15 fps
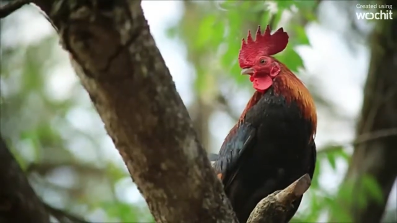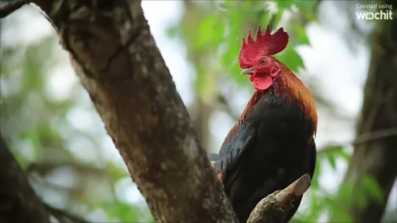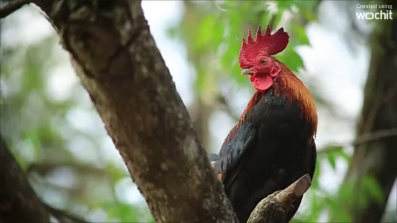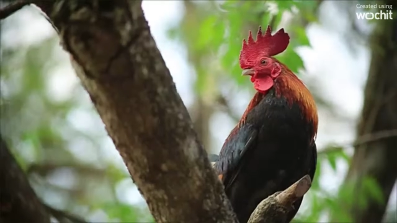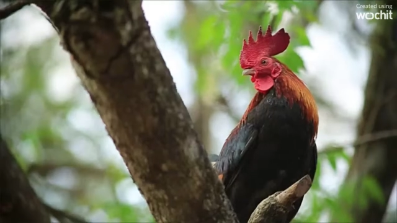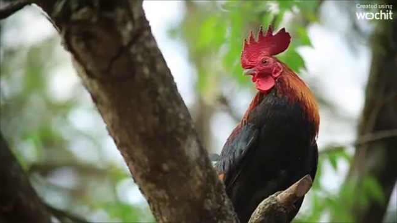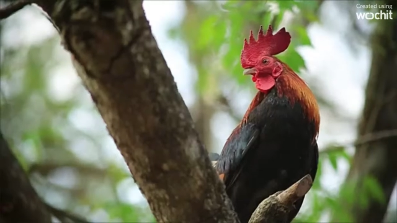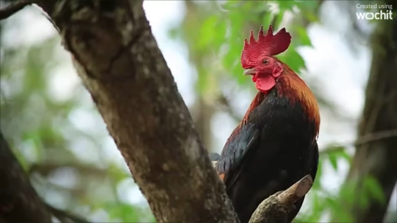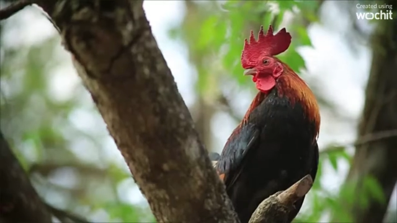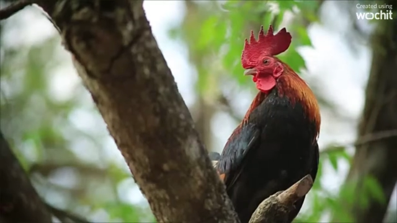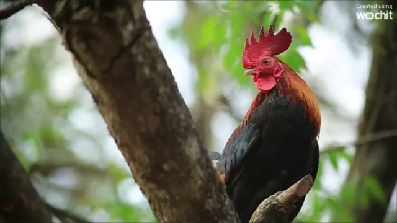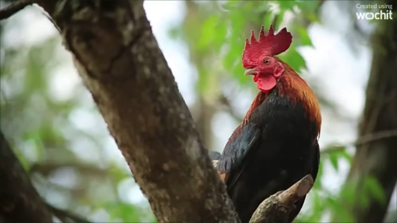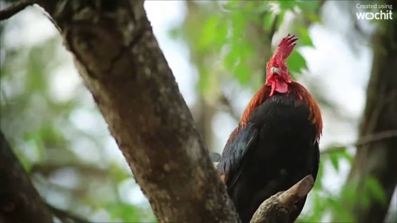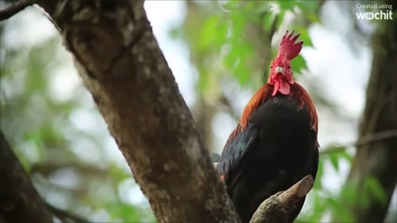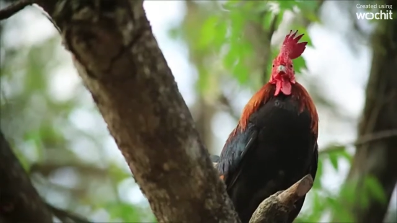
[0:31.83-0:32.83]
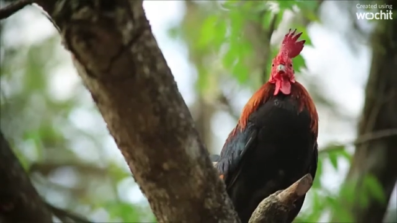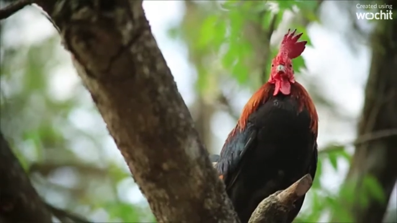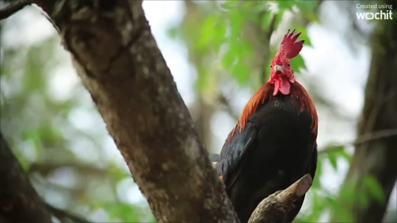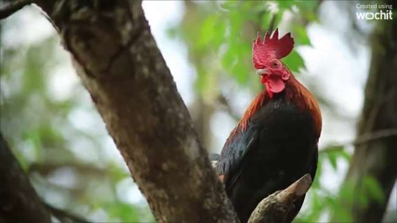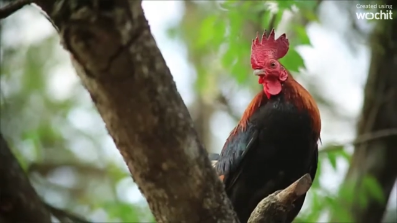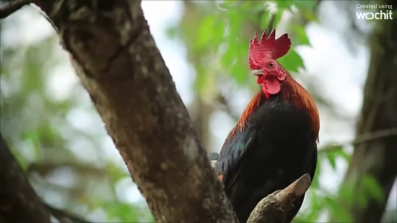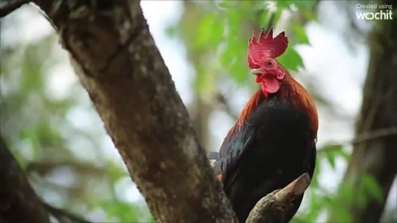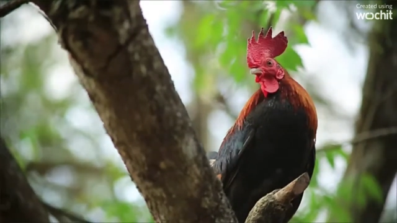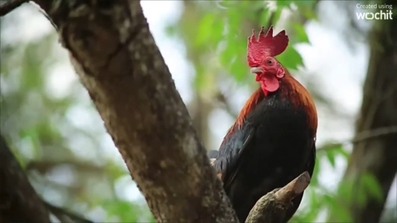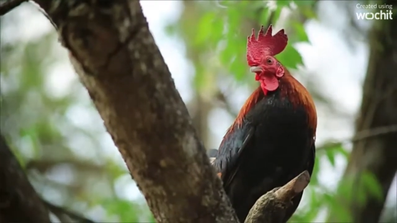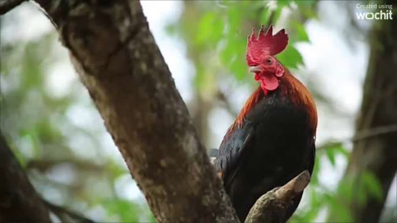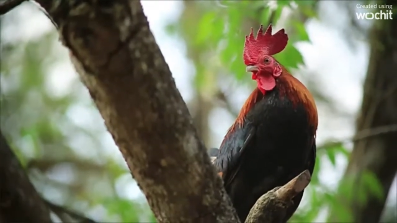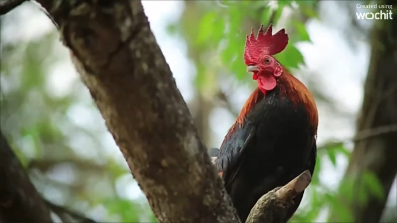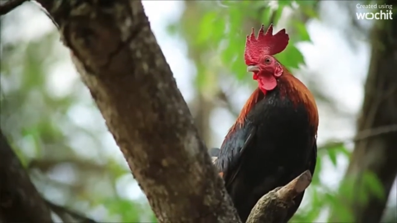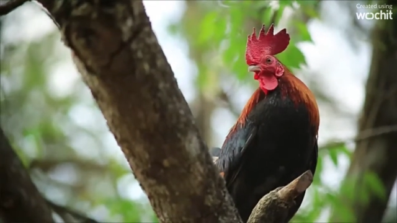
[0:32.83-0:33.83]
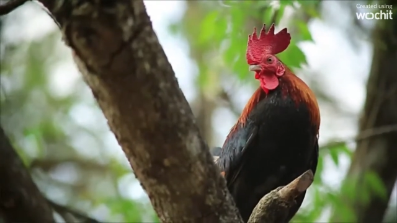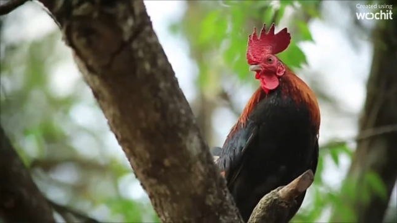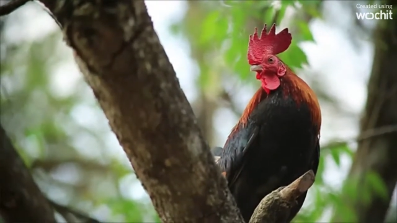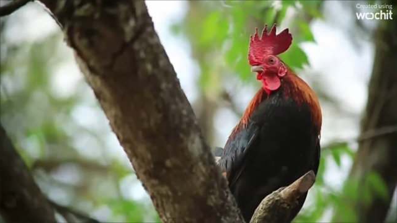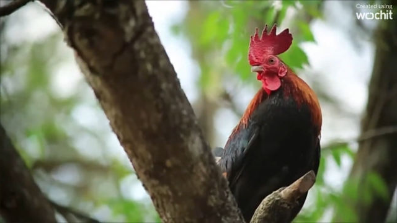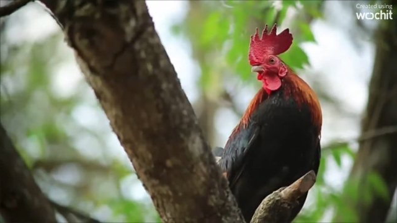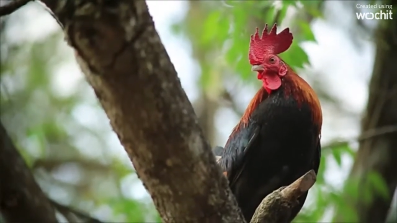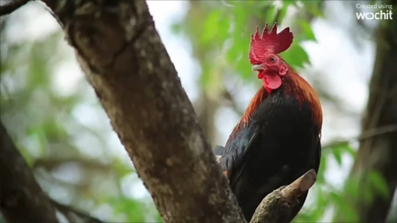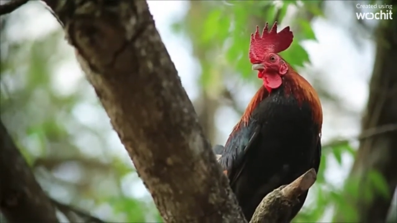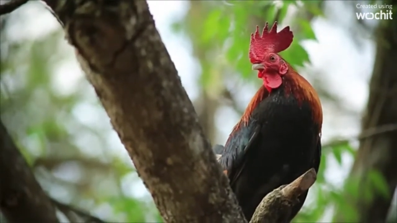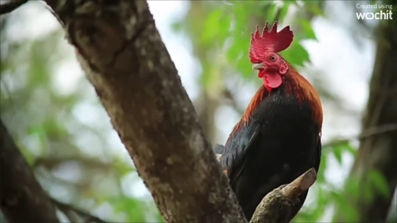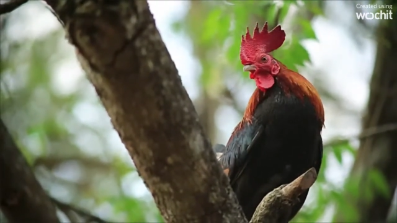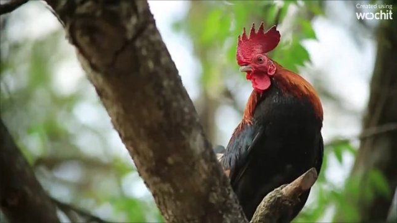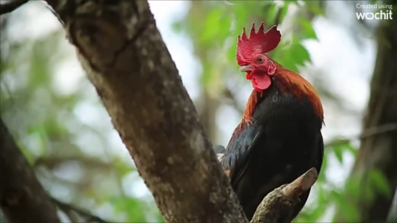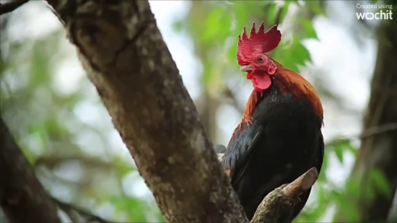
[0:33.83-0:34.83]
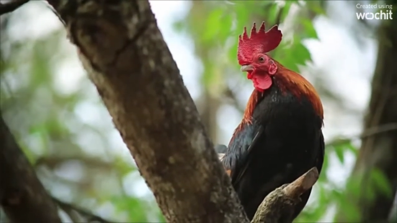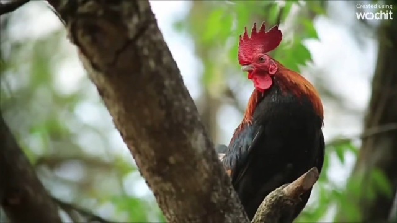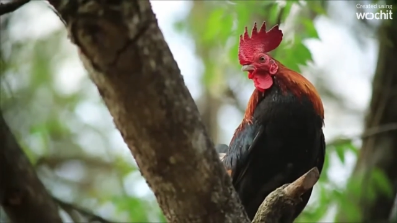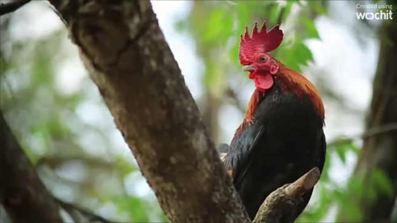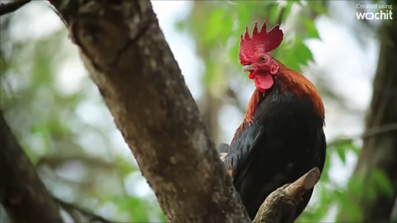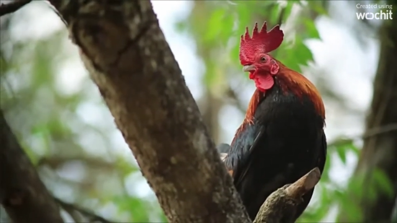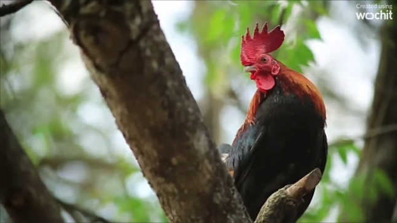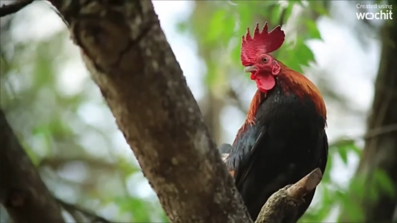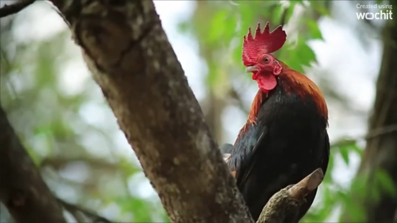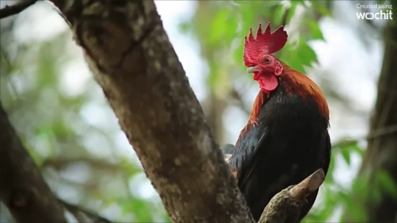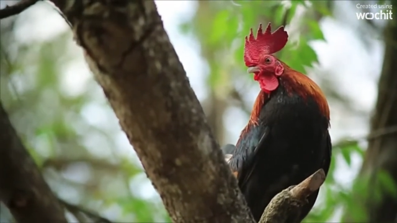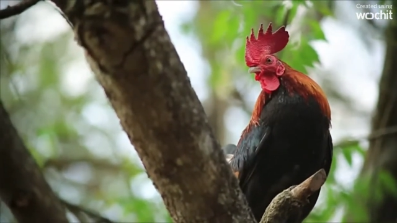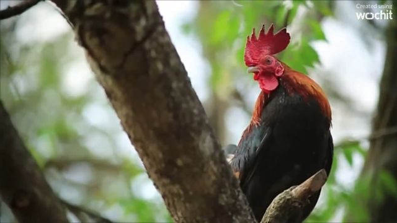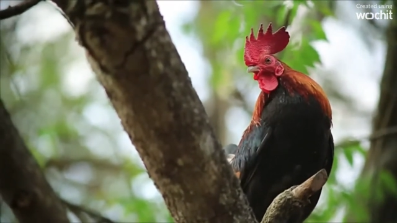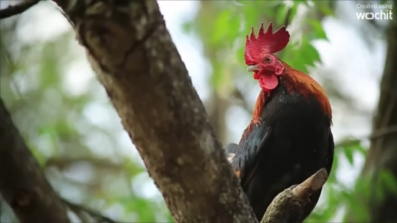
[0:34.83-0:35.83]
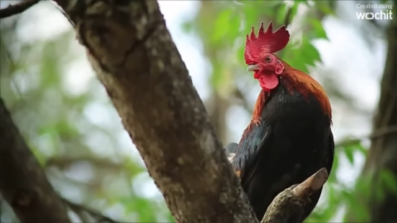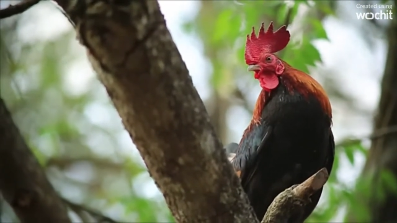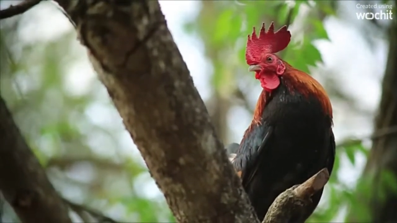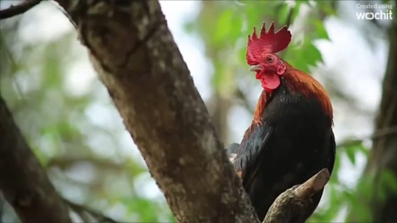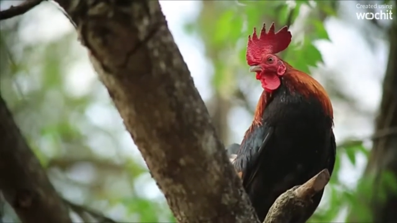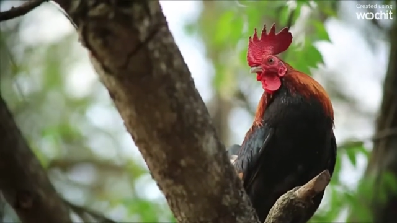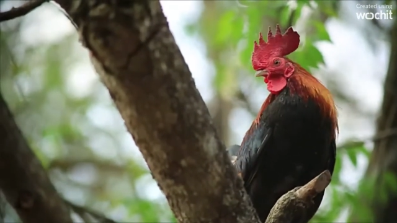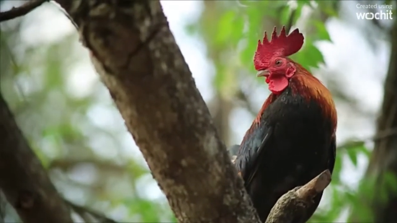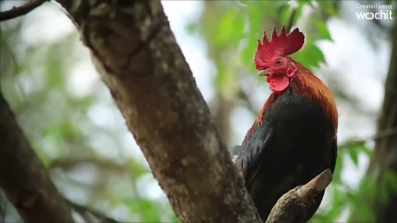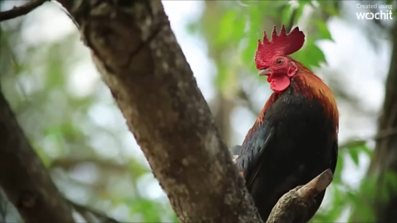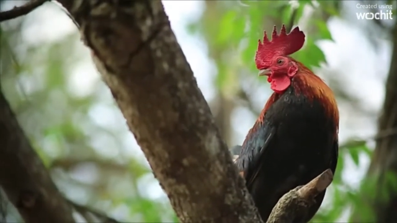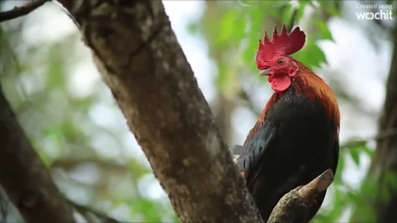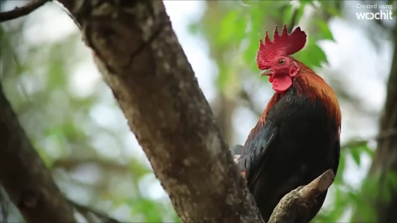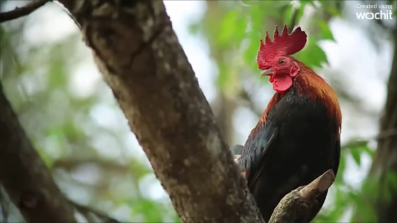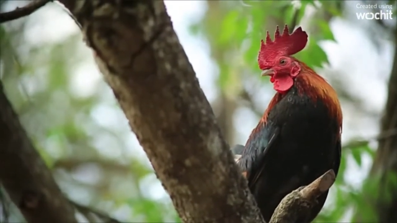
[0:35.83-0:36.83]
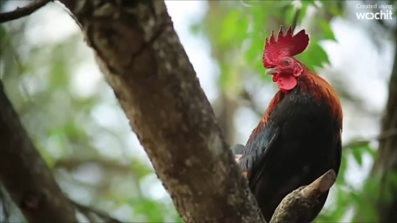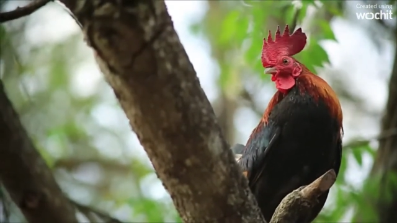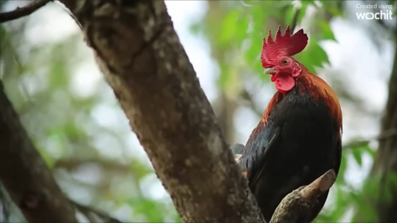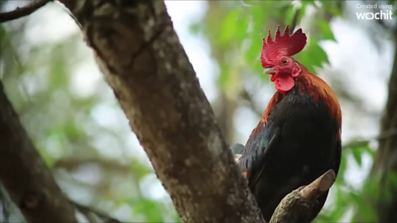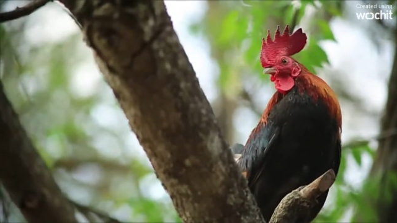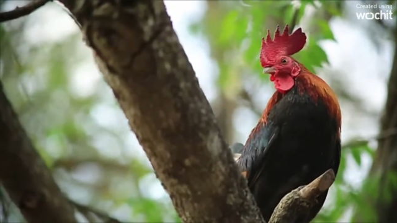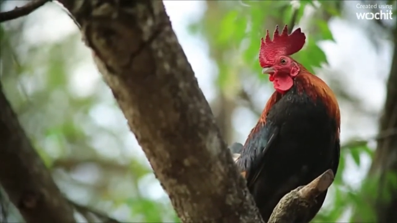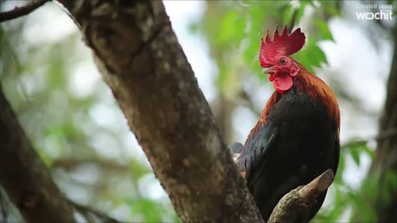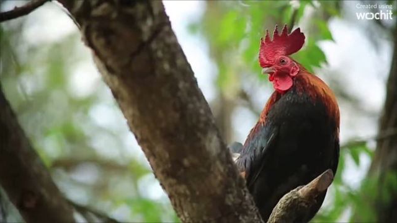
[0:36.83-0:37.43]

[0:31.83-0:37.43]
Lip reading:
(no speaker visible)